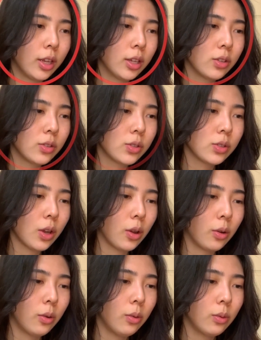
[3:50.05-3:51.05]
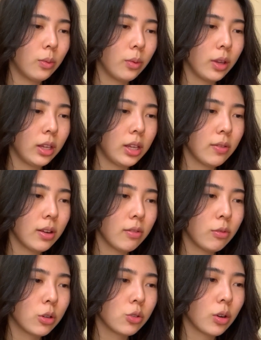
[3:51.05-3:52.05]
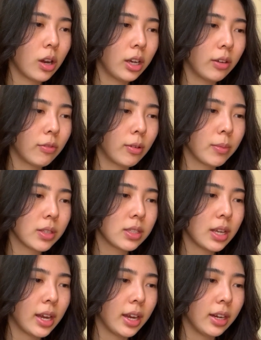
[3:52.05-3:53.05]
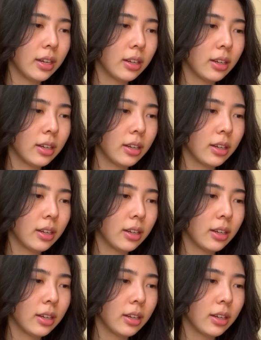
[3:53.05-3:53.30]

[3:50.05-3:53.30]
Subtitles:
so even if we're drawing it from the side,